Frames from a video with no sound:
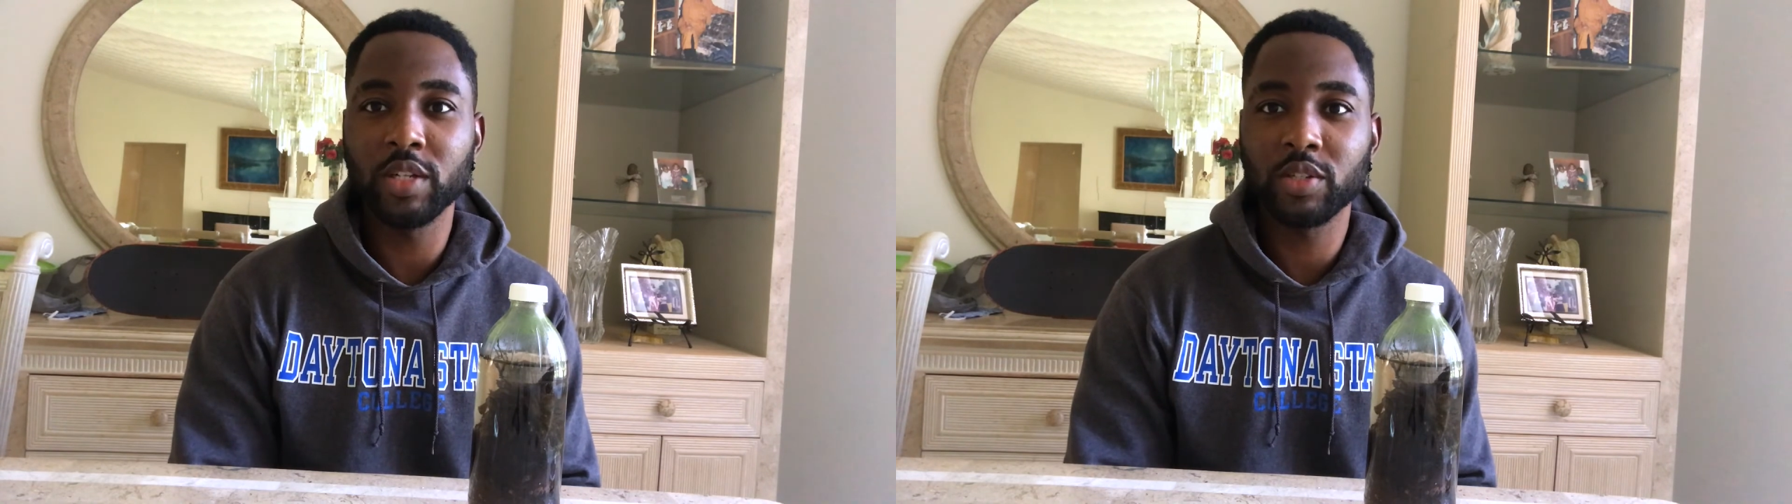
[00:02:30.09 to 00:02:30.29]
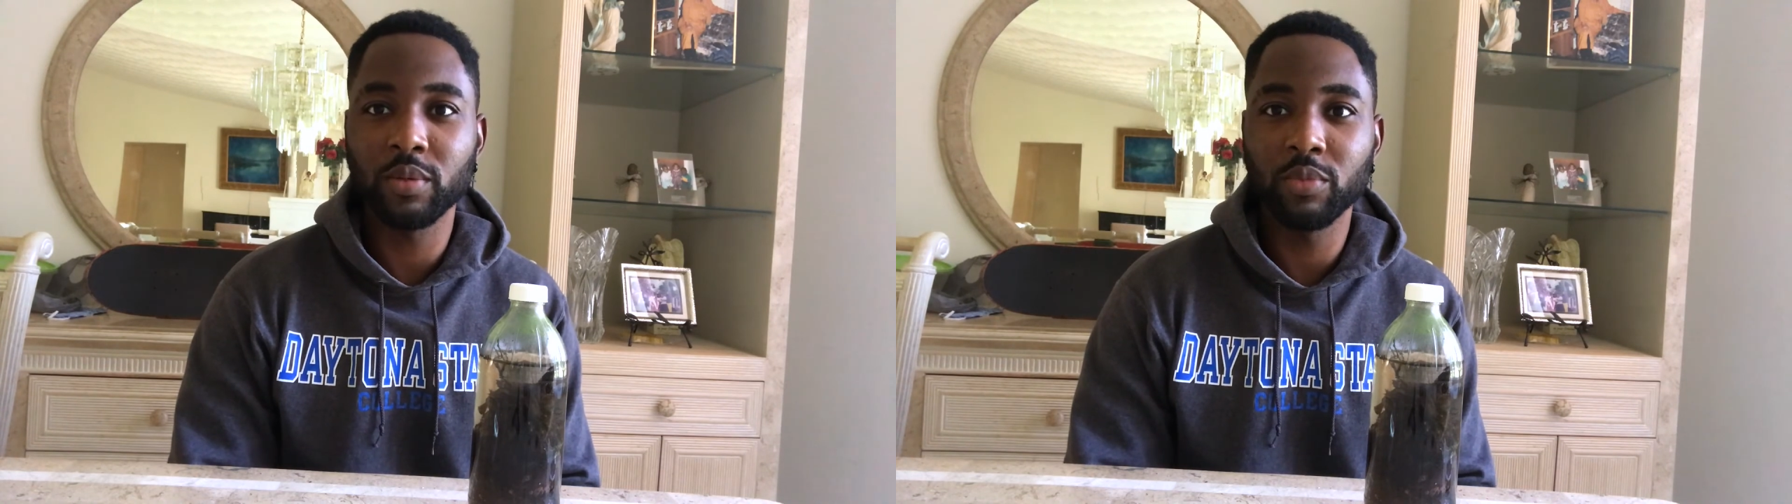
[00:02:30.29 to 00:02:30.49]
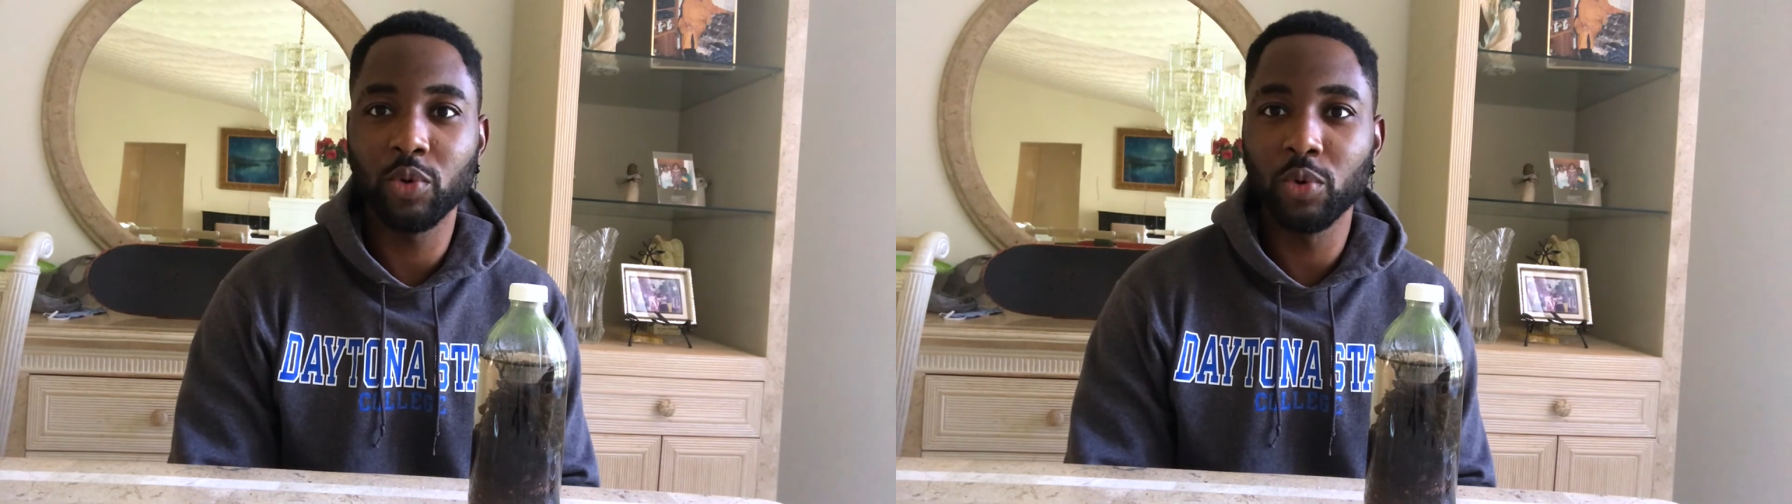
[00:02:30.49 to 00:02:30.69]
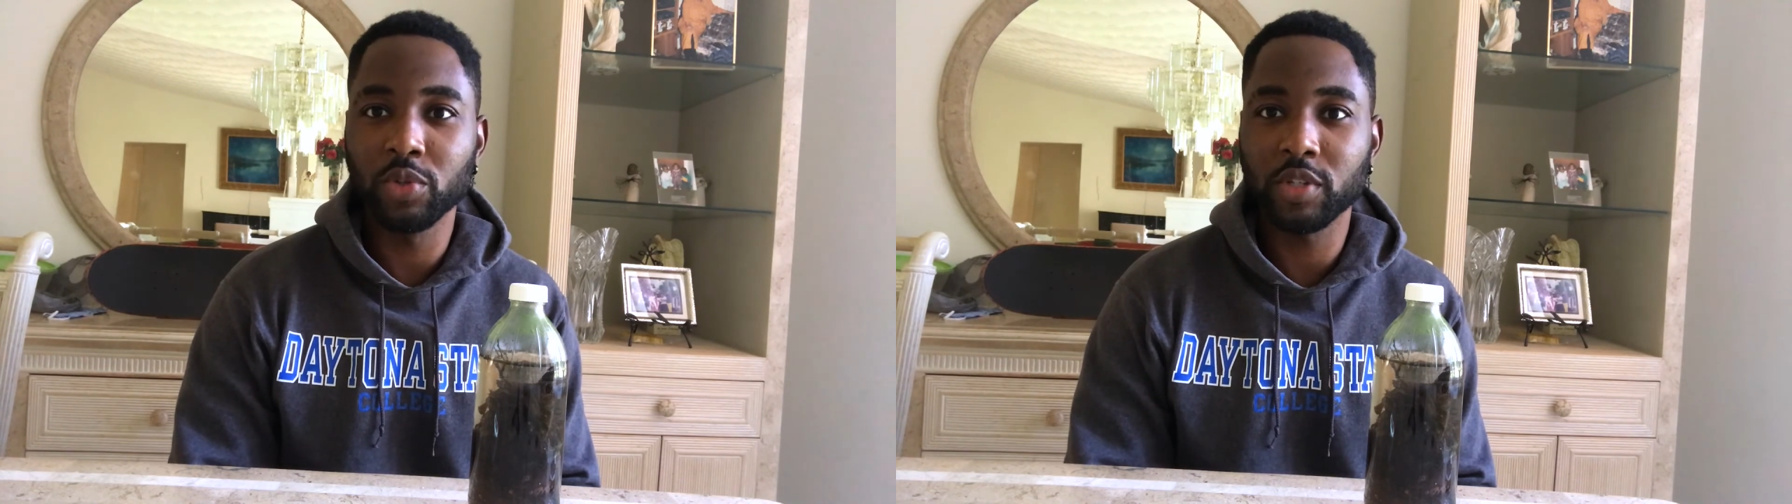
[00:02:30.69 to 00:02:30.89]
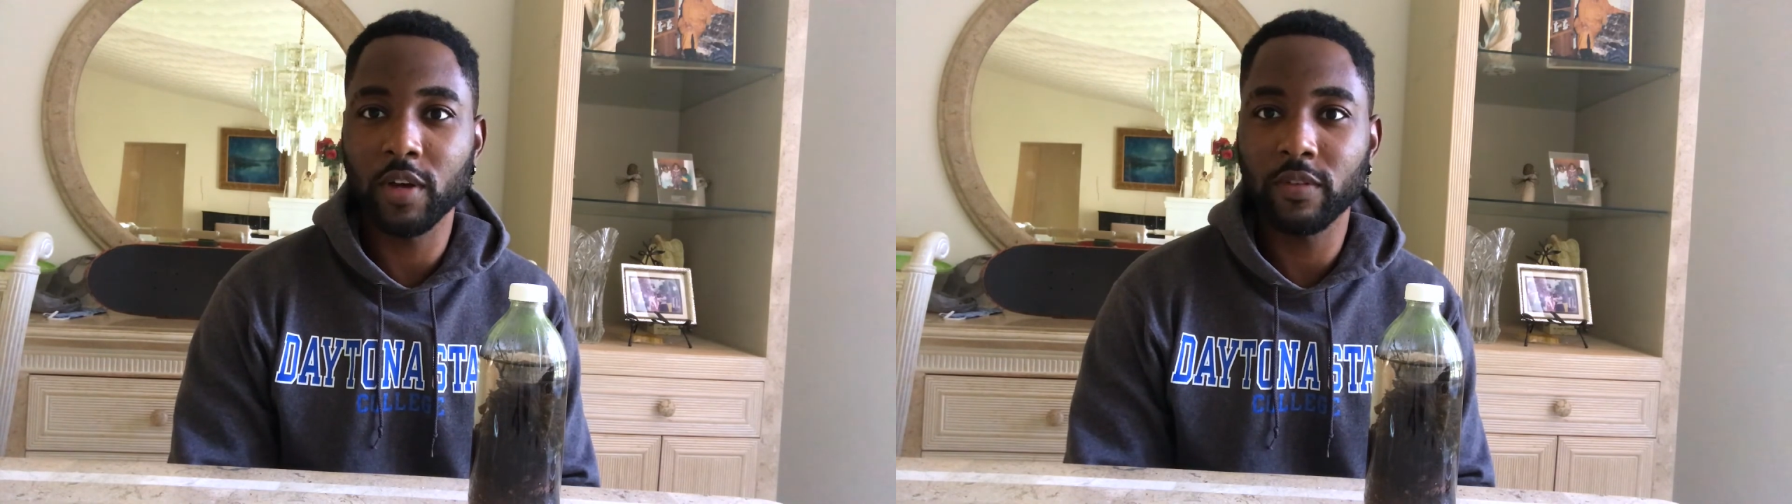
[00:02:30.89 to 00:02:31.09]
some cool
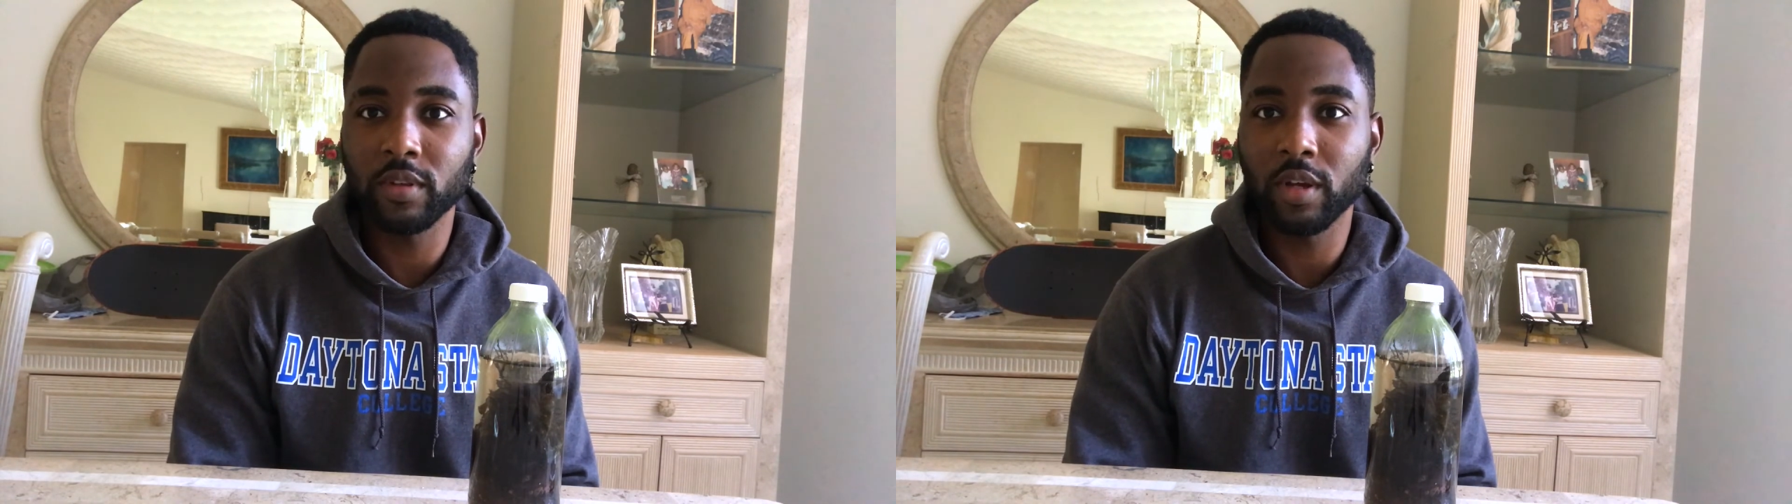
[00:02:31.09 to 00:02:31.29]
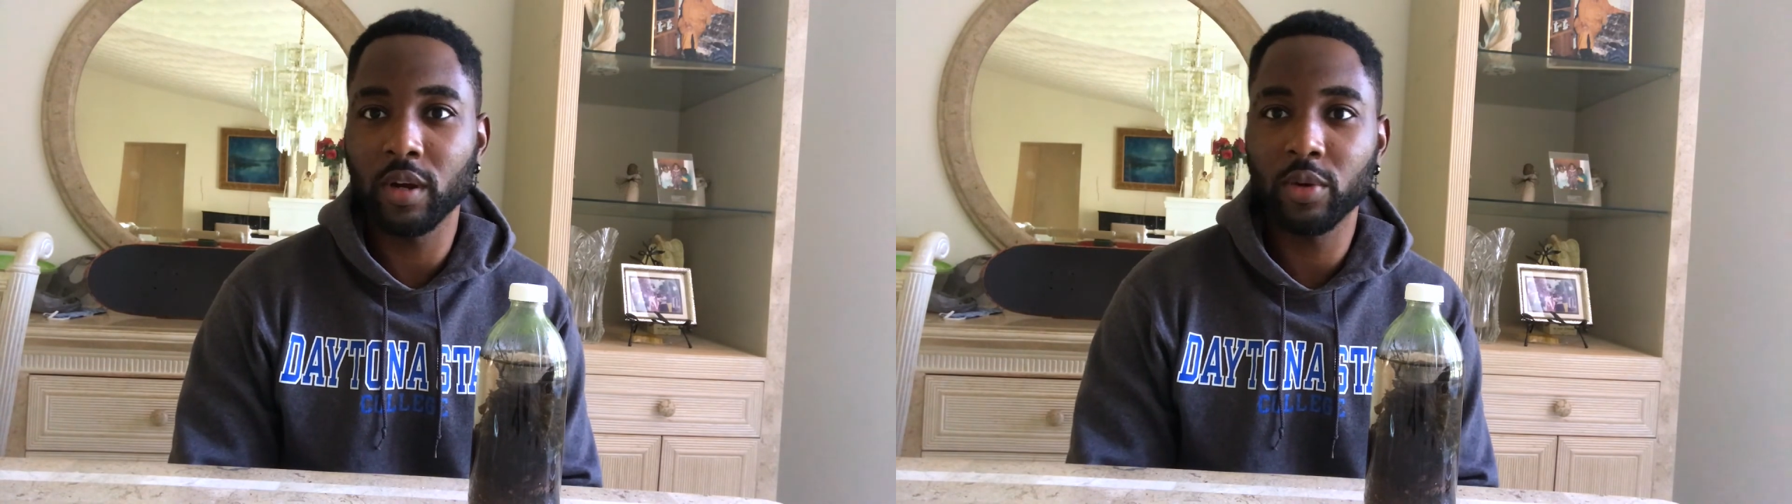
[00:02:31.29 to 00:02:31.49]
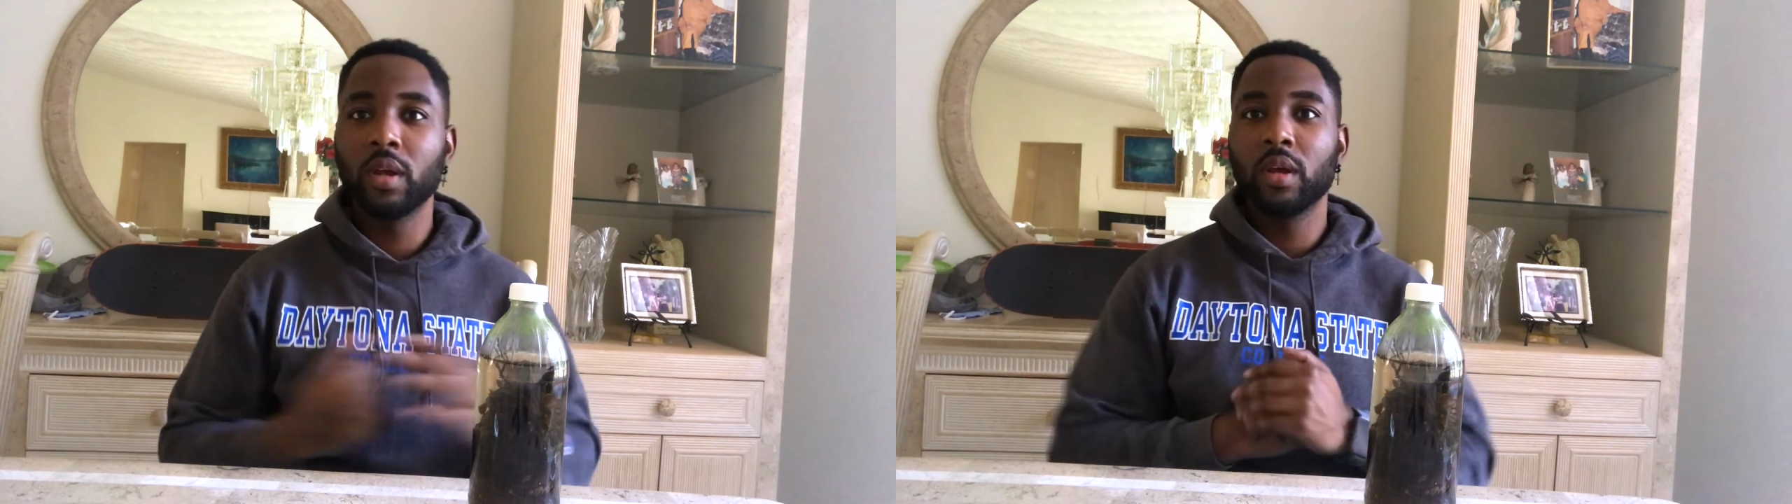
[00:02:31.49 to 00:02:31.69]
stuff in there.